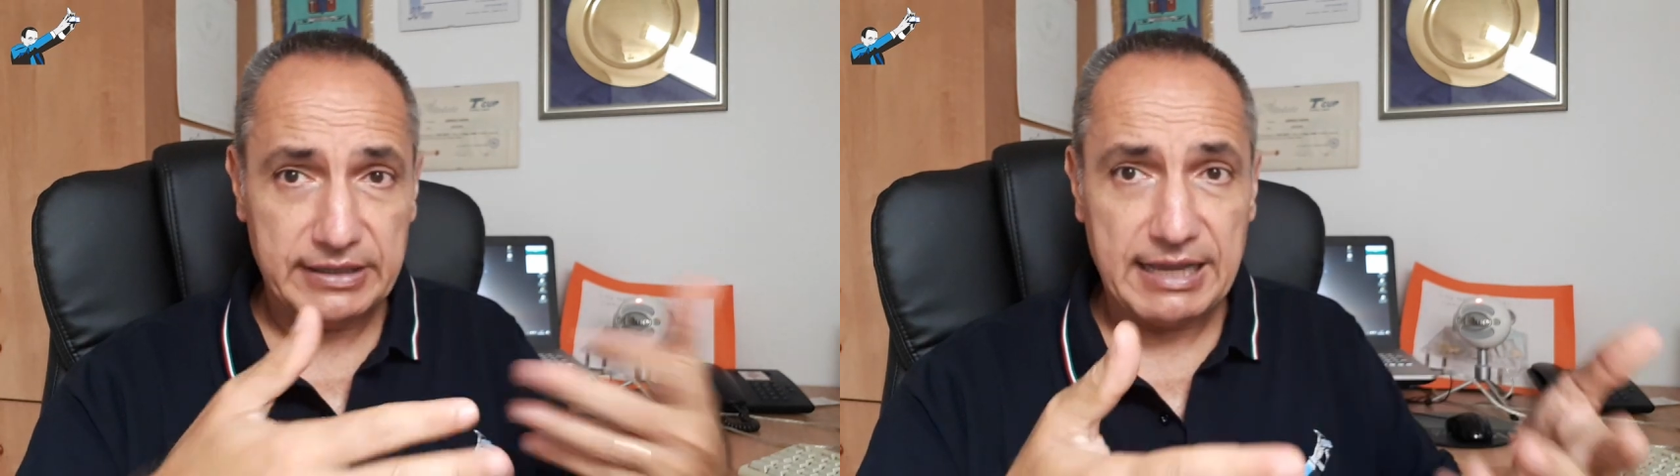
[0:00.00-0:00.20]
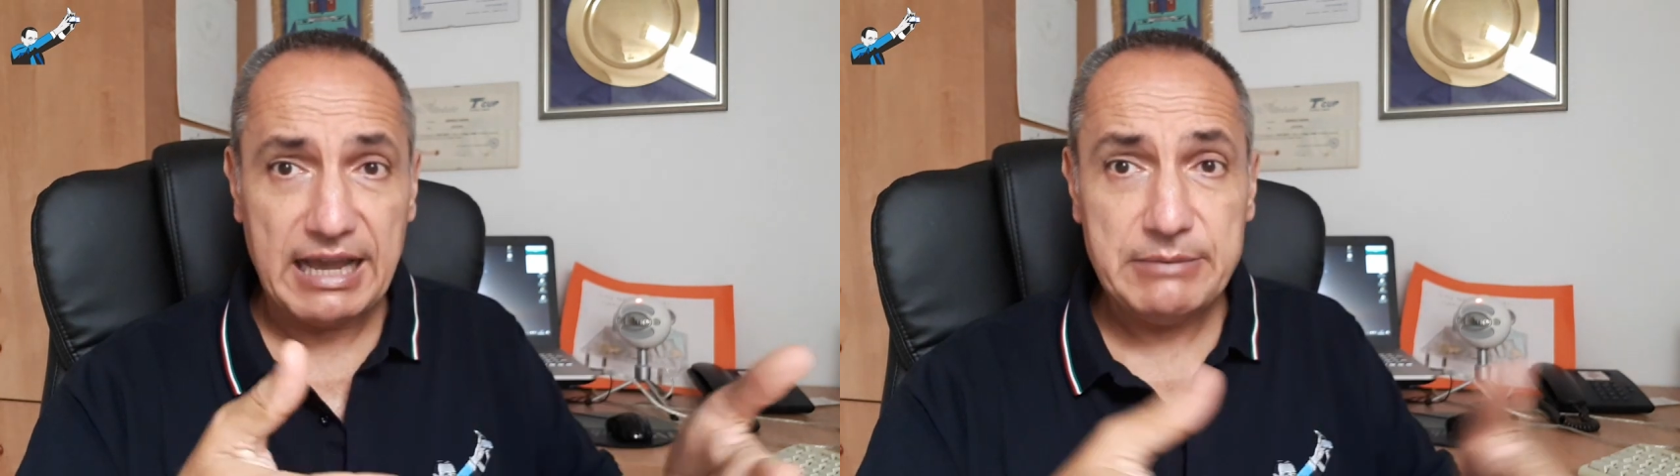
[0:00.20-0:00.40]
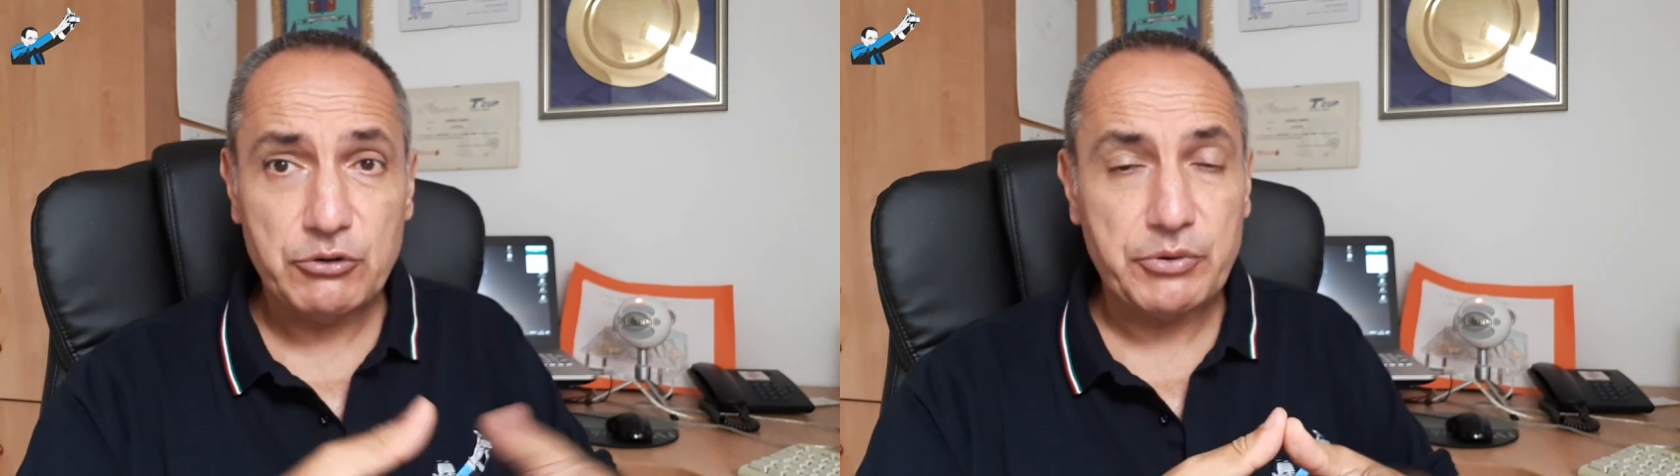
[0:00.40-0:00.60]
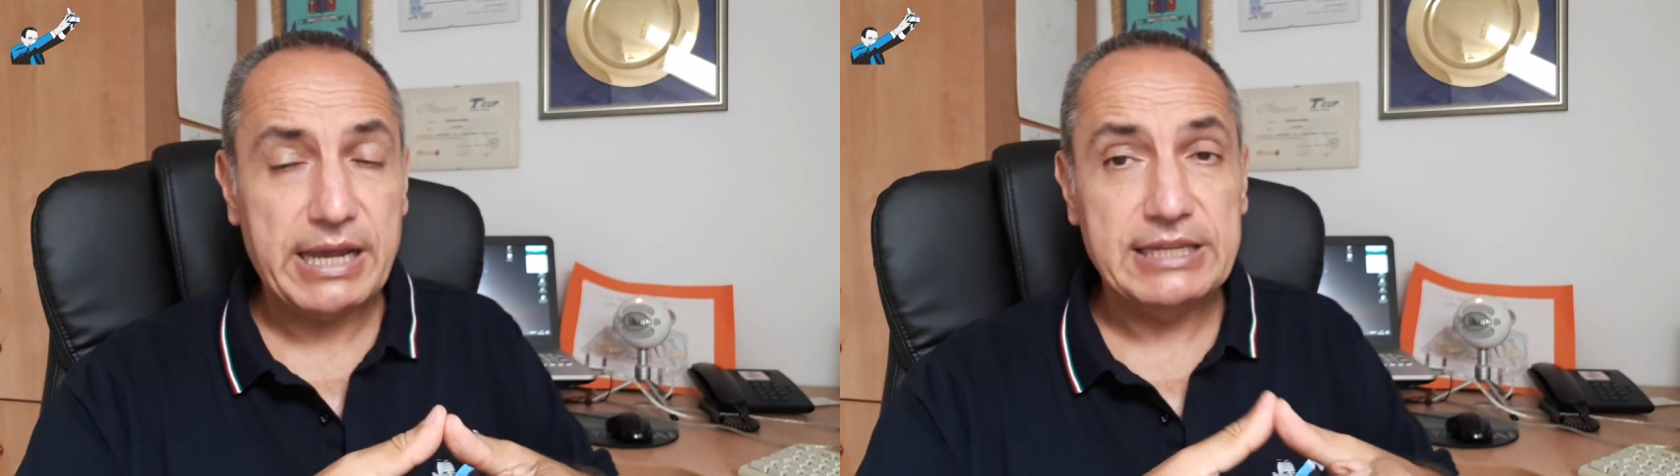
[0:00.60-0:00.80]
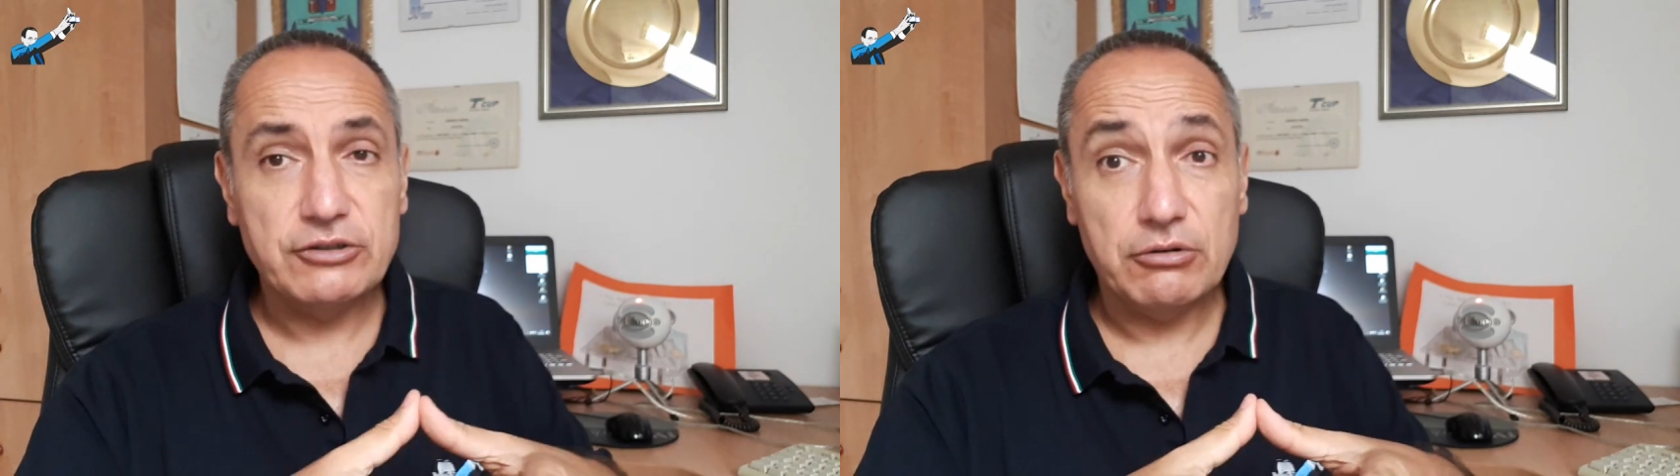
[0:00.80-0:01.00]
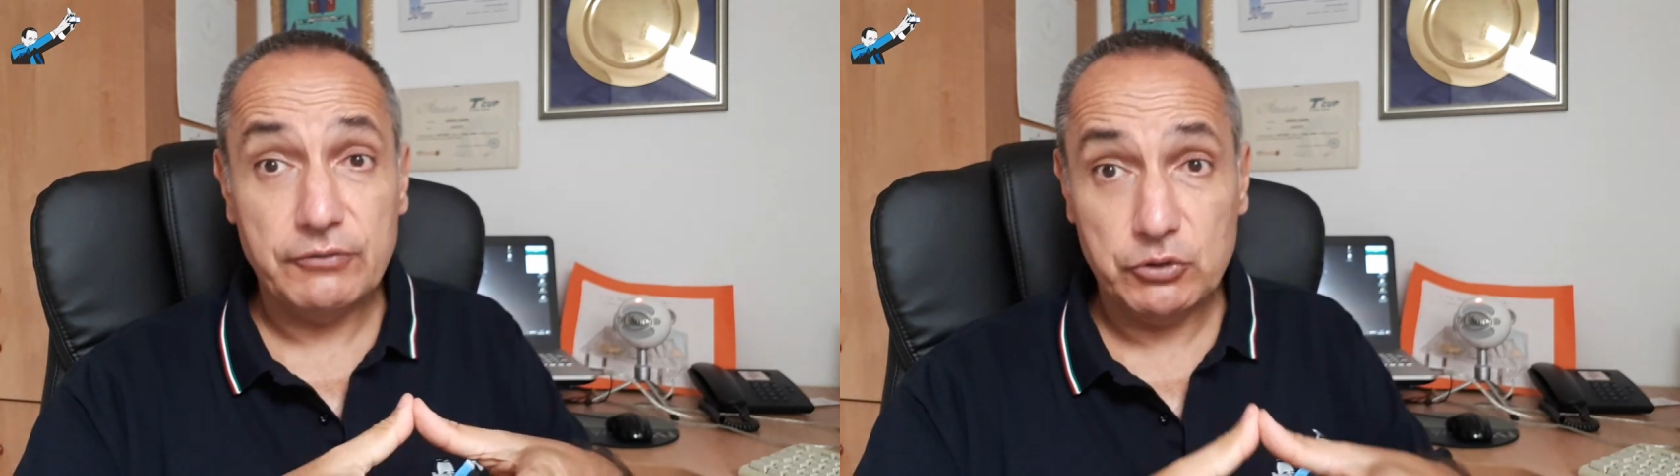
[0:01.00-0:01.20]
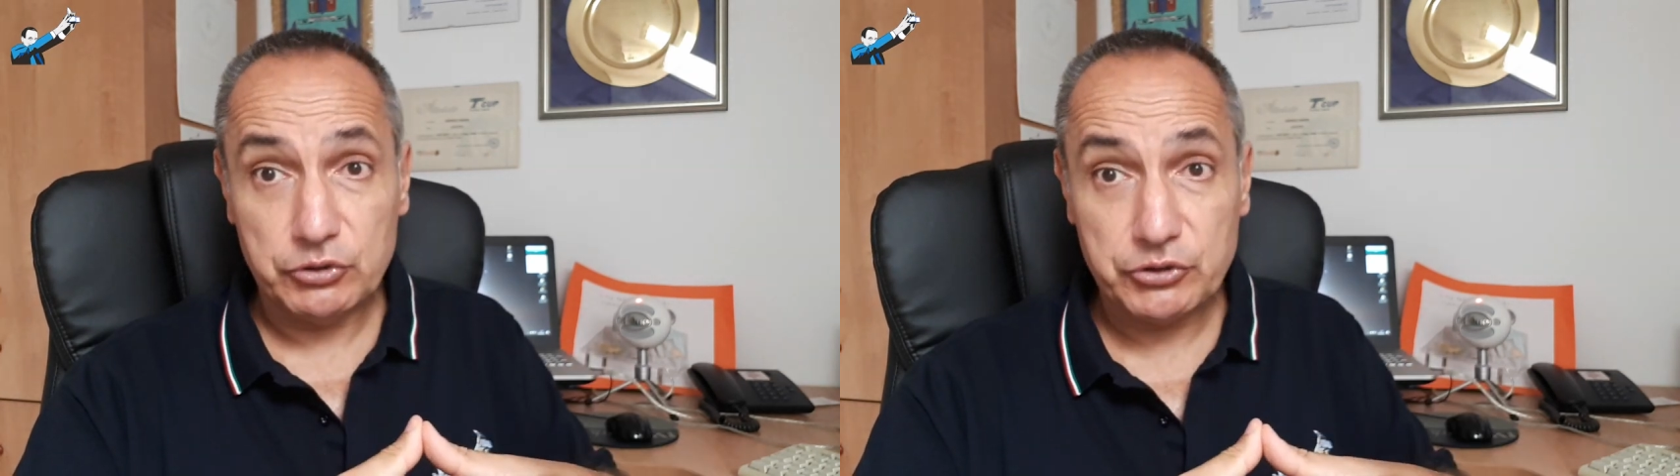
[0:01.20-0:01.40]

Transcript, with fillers: time horizon of your